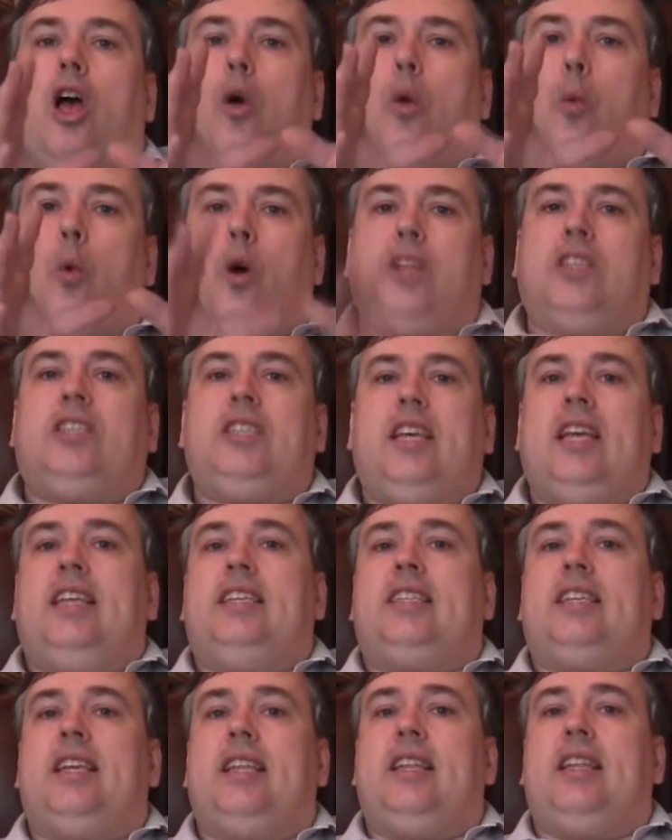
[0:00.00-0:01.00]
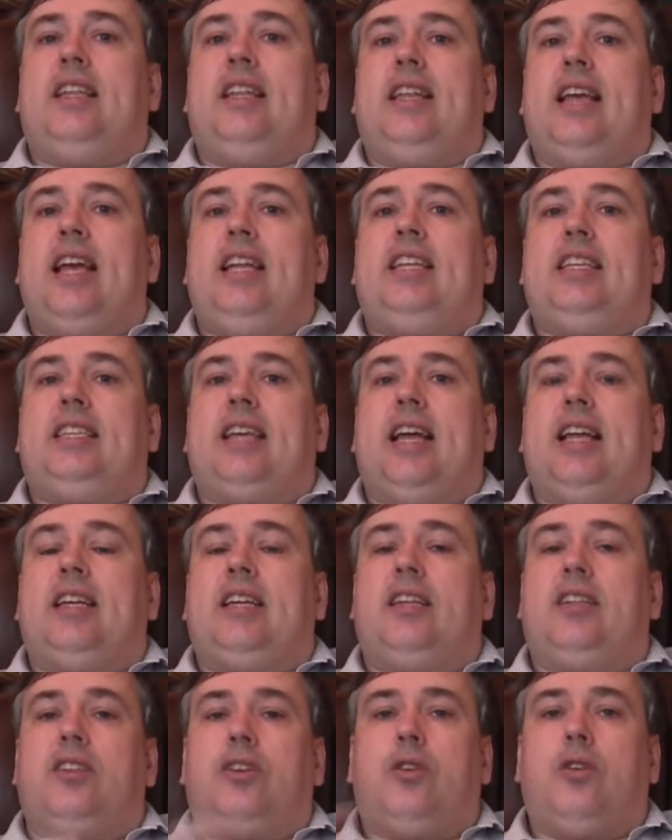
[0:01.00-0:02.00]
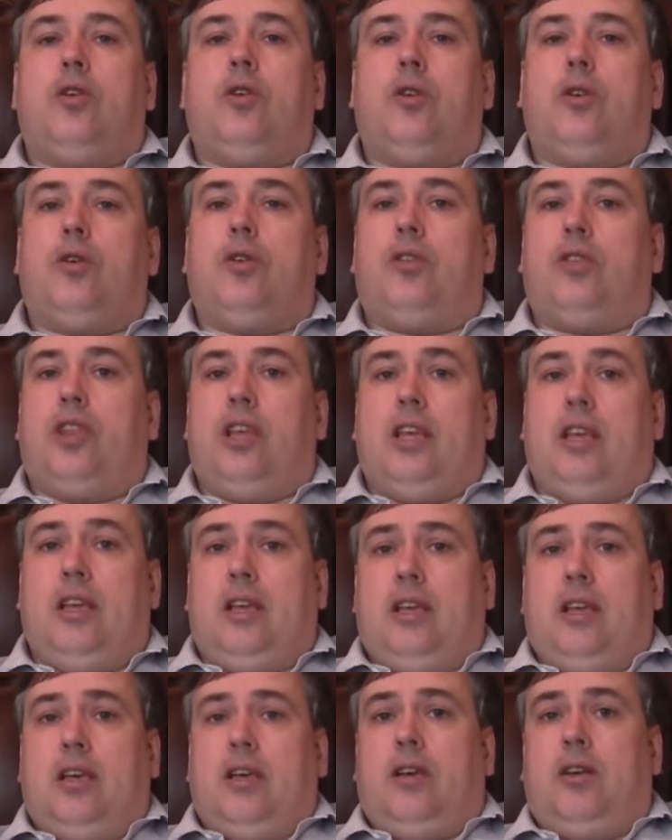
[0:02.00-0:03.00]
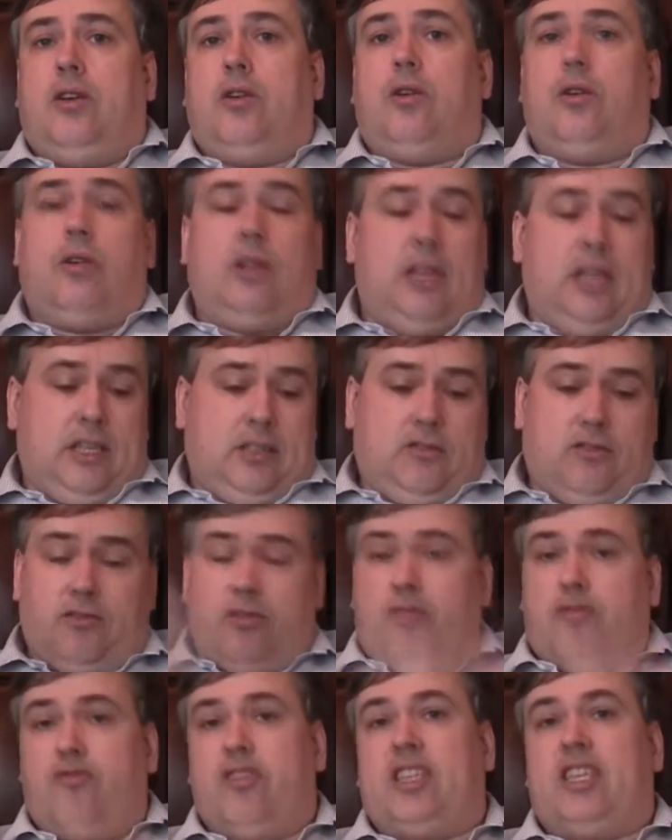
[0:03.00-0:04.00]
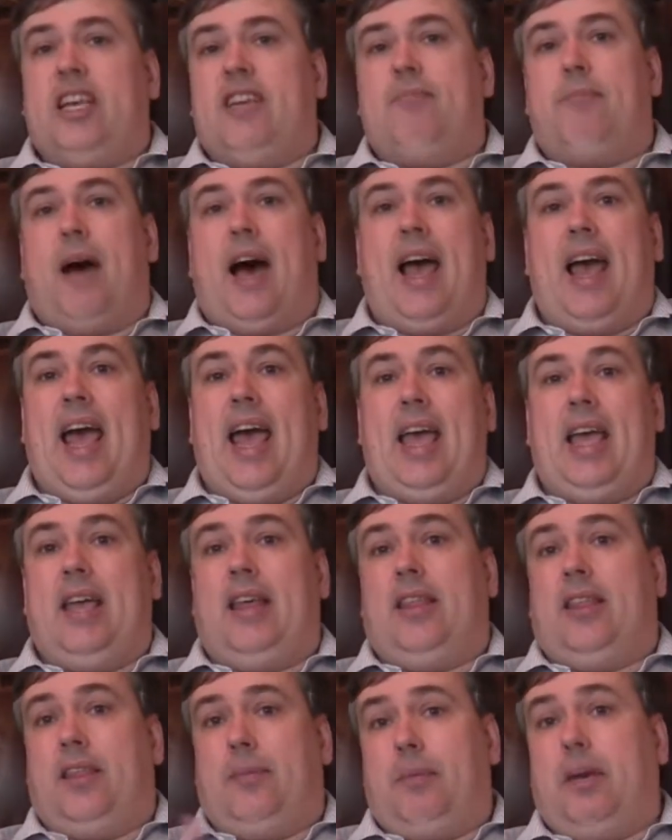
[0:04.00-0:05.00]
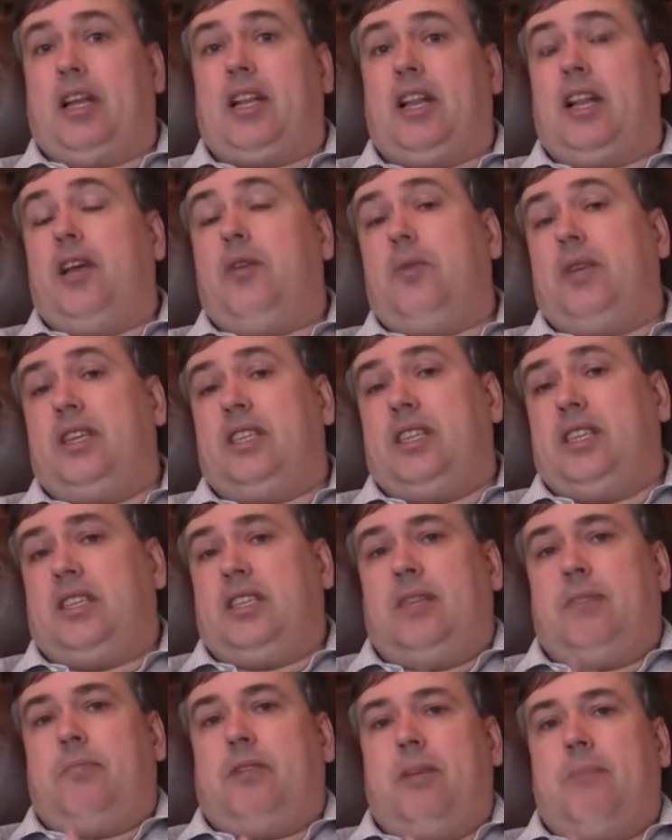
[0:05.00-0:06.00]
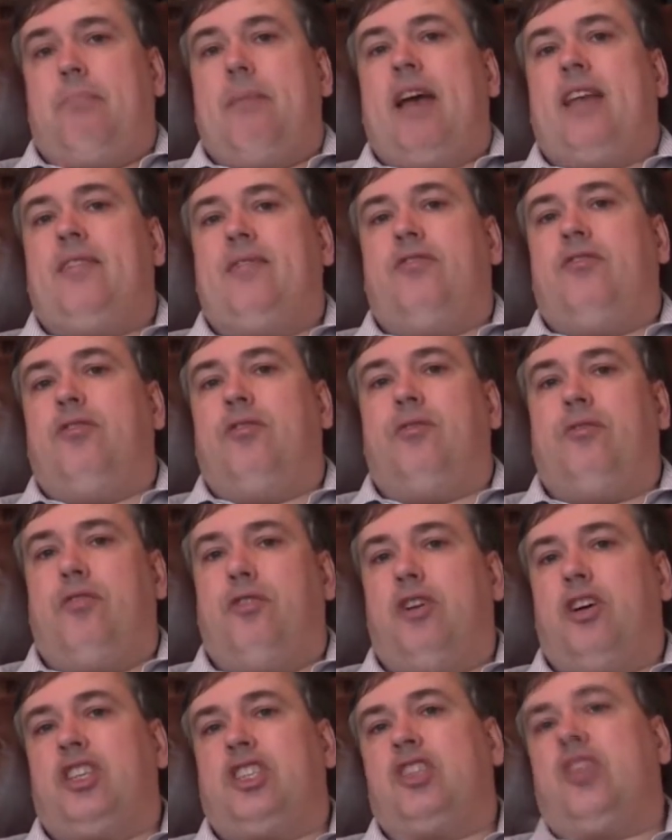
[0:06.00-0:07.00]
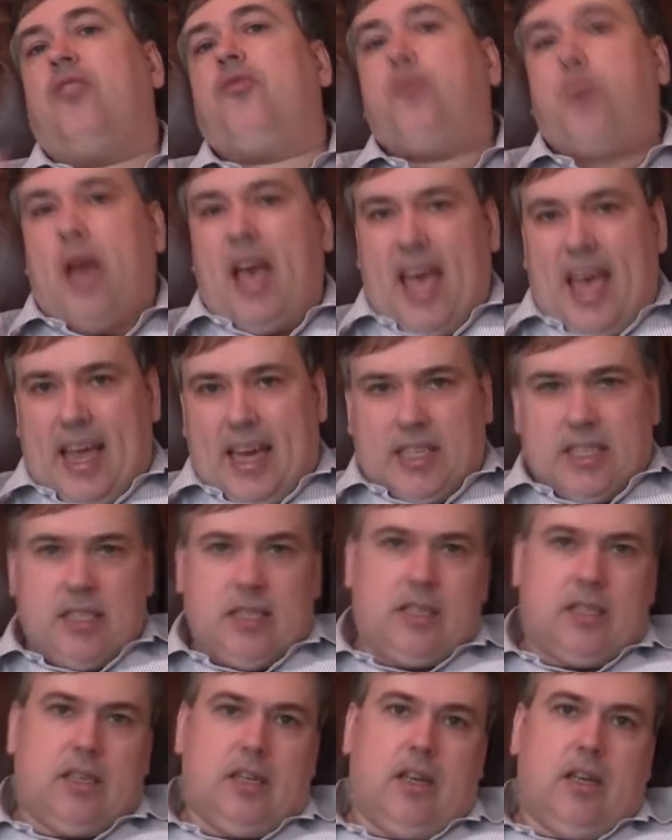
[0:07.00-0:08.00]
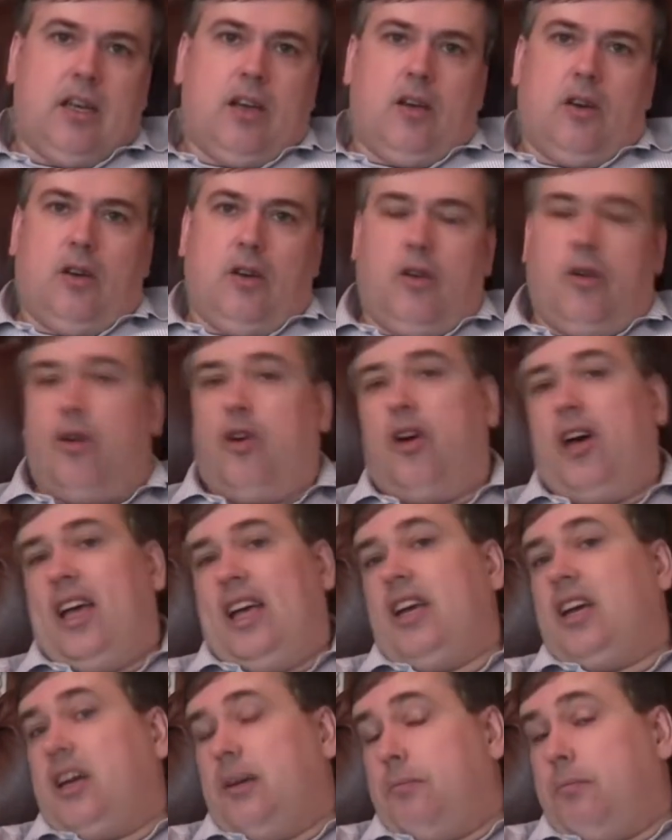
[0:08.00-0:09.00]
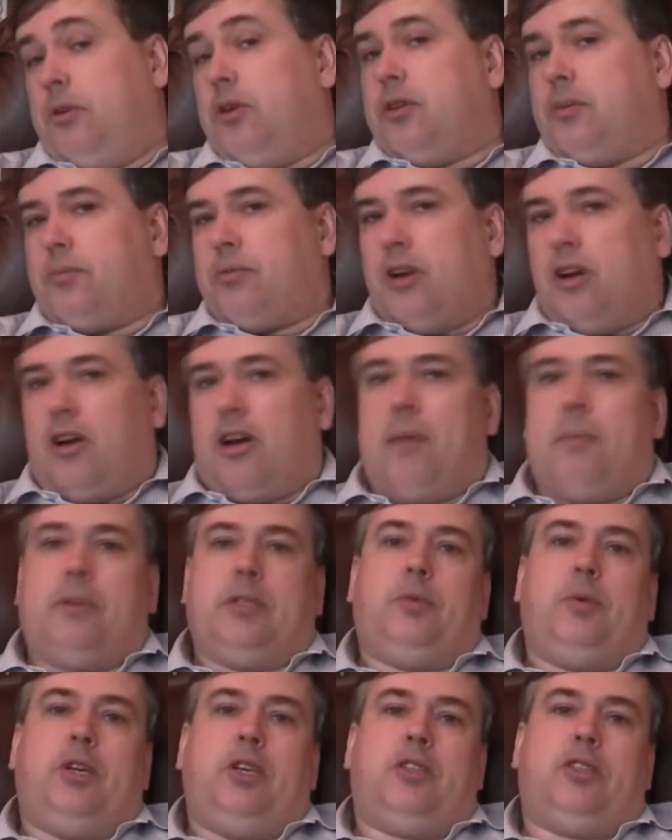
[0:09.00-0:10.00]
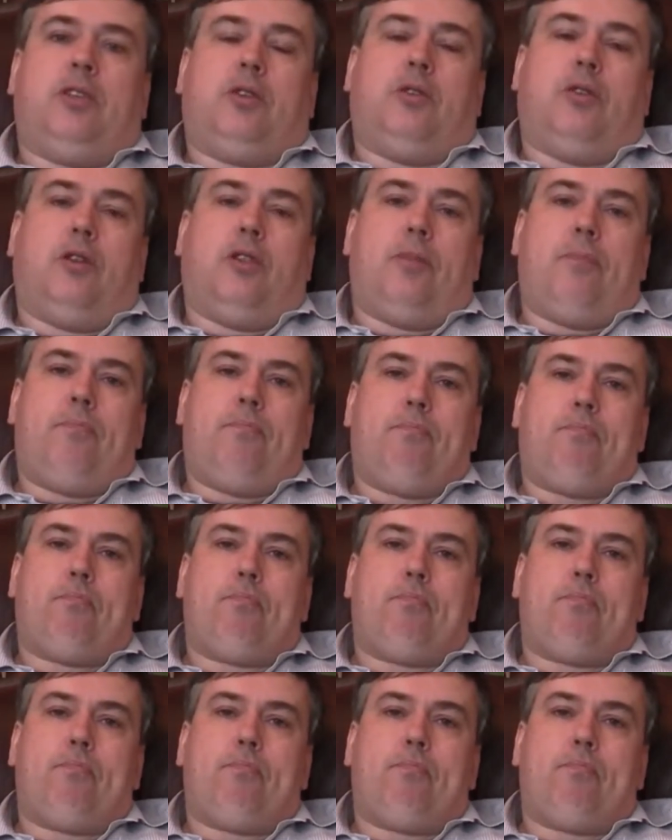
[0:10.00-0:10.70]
Once it's in the data center, the call is received by the butler, which is simply a metaphor for a software agent, or a computer program as we used to call them.